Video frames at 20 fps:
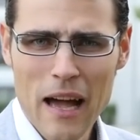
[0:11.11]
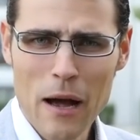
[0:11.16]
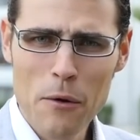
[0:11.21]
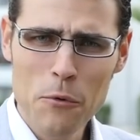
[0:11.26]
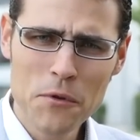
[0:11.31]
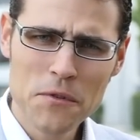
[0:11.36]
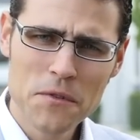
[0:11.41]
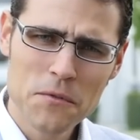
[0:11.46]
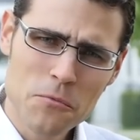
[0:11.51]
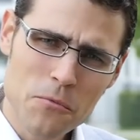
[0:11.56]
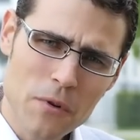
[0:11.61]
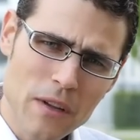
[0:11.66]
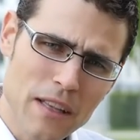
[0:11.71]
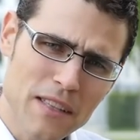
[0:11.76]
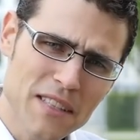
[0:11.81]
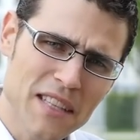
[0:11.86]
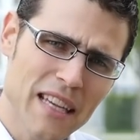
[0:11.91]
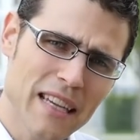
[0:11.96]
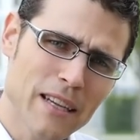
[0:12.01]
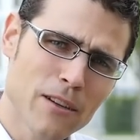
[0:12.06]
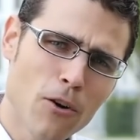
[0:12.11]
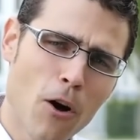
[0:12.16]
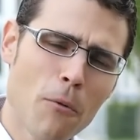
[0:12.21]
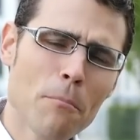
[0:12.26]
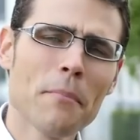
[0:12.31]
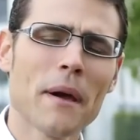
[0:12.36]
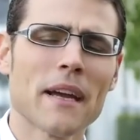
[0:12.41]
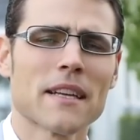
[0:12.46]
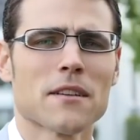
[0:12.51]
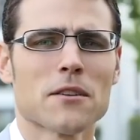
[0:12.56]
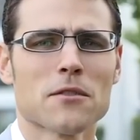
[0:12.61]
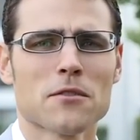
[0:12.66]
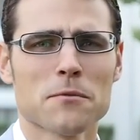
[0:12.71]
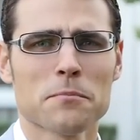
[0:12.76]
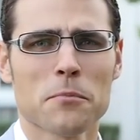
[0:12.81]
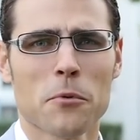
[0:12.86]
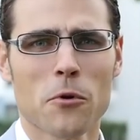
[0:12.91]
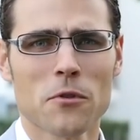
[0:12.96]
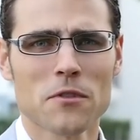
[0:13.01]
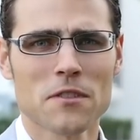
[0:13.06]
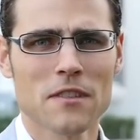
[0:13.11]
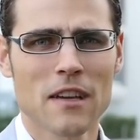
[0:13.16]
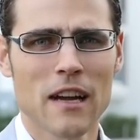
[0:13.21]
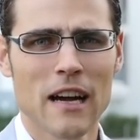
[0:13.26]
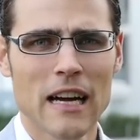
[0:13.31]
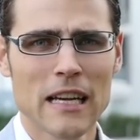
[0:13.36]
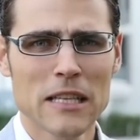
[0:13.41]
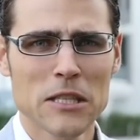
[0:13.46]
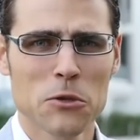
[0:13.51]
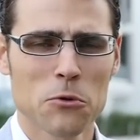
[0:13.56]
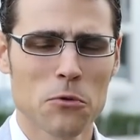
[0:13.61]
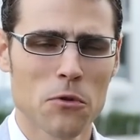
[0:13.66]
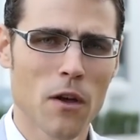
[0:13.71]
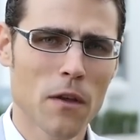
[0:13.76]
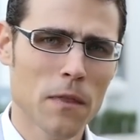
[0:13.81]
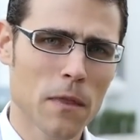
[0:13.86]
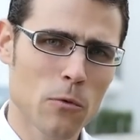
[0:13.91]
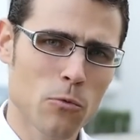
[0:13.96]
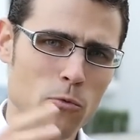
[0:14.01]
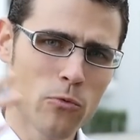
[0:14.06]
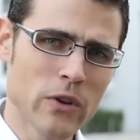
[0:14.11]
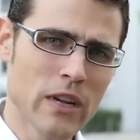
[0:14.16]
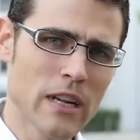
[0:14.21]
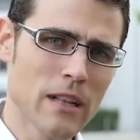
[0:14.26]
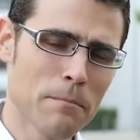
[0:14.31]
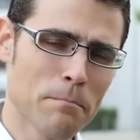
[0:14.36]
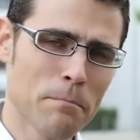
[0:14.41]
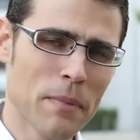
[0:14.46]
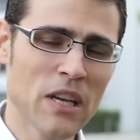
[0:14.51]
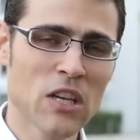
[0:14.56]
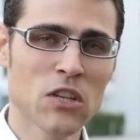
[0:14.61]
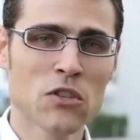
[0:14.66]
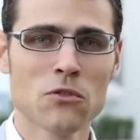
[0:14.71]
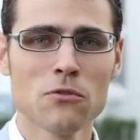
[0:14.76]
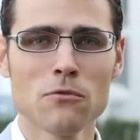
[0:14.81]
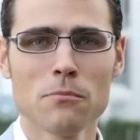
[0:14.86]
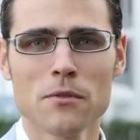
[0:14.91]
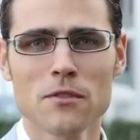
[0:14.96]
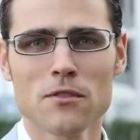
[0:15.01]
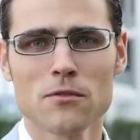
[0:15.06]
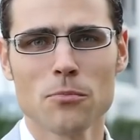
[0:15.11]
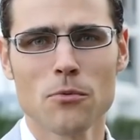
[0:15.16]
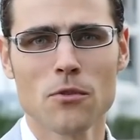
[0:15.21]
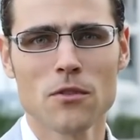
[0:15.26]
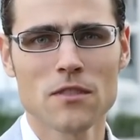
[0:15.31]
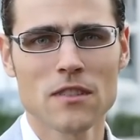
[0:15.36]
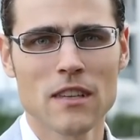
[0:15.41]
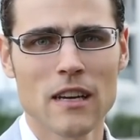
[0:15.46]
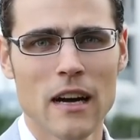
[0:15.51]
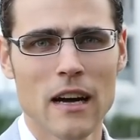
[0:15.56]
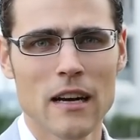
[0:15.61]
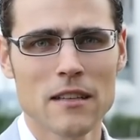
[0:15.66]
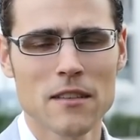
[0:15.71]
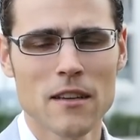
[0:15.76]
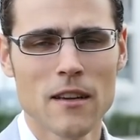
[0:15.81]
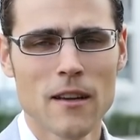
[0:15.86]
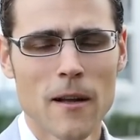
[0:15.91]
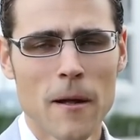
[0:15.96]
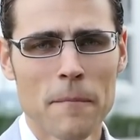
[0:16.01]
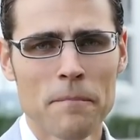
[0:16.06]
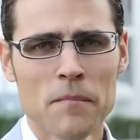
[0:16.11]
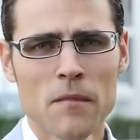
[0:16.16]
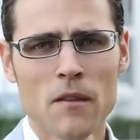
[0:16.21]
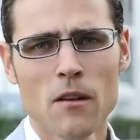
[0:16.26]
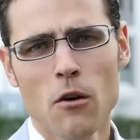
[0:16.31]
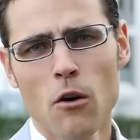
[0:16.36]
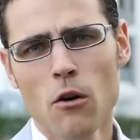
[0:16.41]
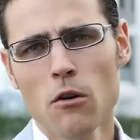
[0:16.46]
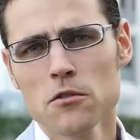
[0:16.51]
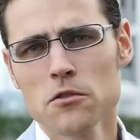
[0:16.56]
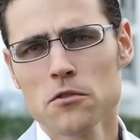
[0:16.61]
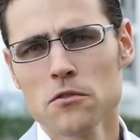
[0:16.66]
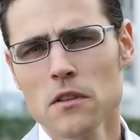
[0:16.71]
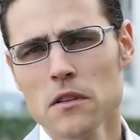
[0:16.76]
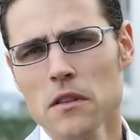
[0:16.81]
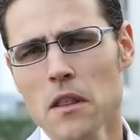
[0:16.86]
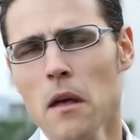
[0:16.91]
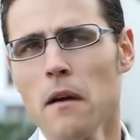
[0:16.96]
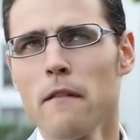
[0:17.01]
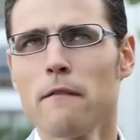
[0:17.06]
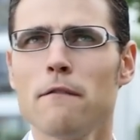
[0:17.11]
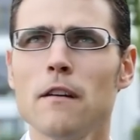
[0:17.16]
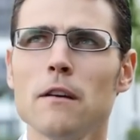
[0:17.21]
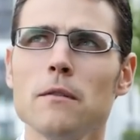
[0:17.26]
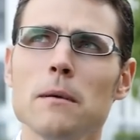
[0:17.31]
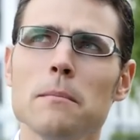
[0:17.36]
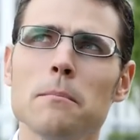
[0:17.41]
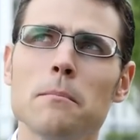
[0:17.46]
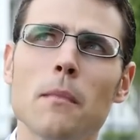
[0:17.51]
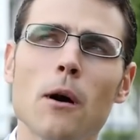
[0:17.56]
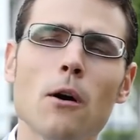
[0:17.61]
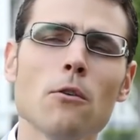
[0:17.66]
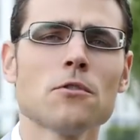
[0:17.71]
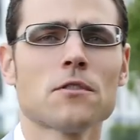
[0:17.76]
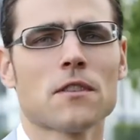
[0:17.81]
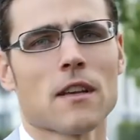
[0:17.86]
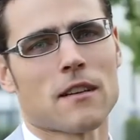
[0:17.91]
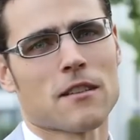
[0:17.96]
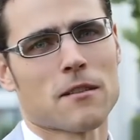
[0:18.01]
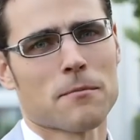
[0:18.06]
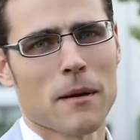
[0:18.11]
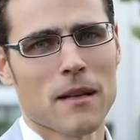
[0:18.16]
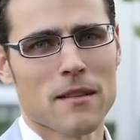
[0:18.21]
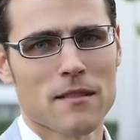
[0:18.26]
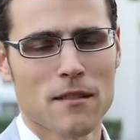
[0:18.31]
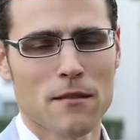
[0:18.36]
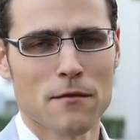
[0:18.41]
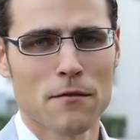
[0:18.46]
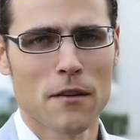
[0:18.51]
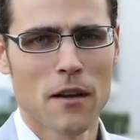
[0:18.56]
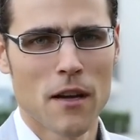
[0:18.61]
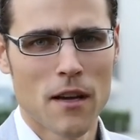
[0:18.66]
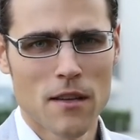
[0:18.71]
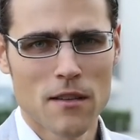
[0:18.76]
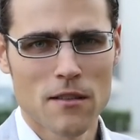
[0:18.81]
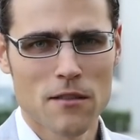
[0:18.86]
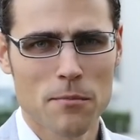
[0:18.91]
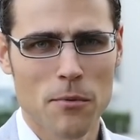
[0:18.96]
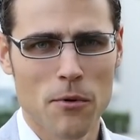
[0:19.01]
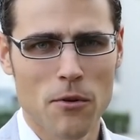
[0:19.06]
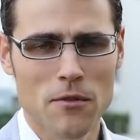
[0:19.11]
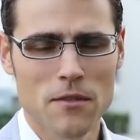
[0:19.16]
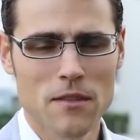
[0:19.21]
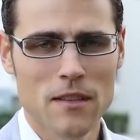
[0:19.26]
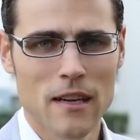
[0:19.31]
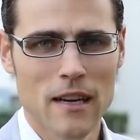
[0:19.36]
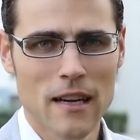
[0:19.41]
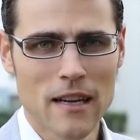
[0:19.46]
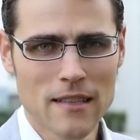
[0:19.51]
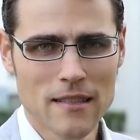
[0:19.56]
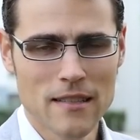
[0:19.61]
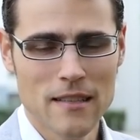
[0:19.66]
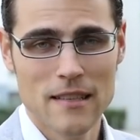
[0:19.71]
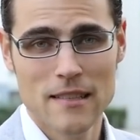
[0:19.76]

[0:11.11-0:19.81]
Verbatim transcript: I would rather say compact sports cars, so not the real big super sports cars, also not the very most expensive sports cars.